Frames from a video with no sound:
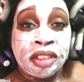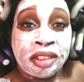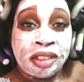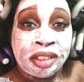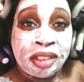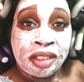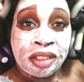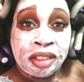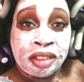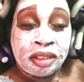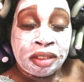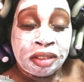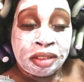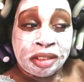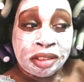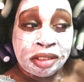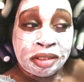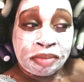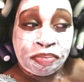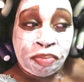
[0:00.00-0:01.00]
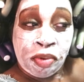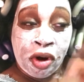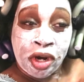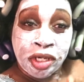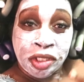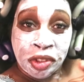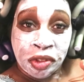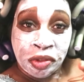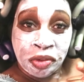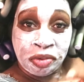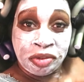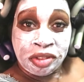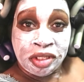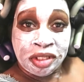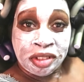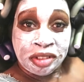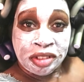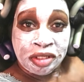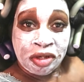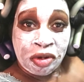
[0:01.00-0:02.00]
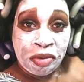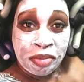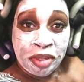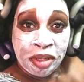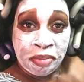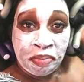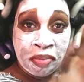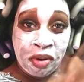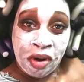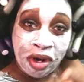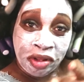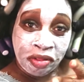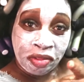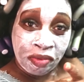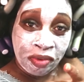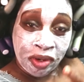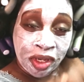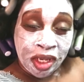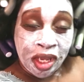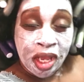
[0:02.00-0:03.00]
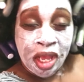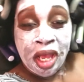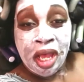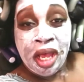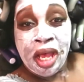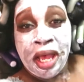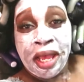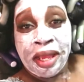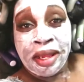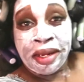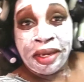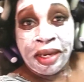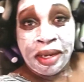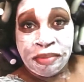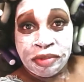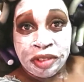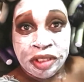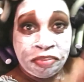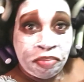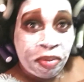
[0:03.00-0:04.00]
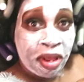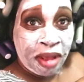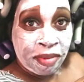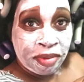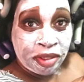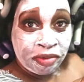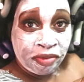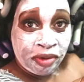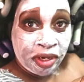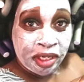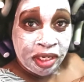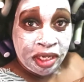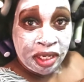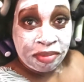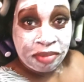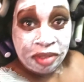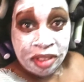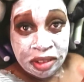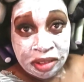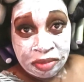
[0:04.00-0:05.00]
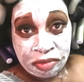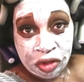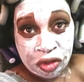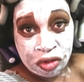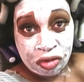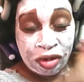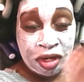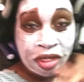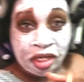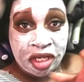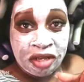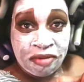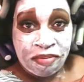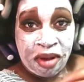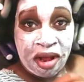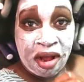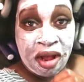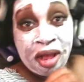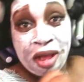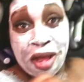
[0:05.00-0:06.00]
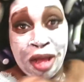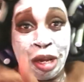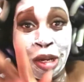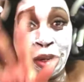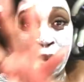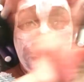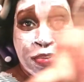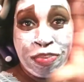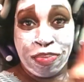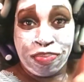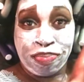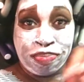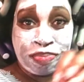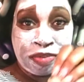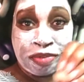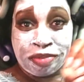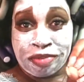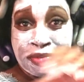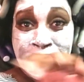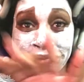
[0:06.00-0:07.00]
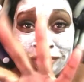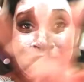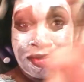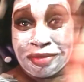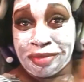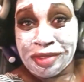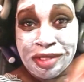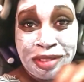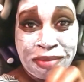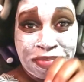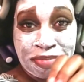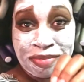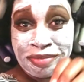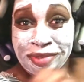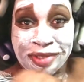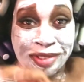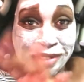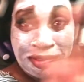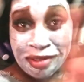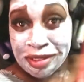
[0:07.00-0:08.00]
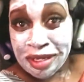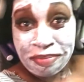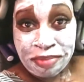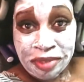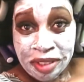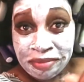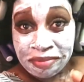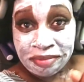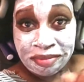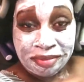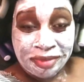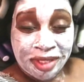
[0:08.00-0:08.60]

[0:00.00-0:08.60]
then it's part two then it's gonna be a part three and i'm just babbling right now because i'm just trying to get my some something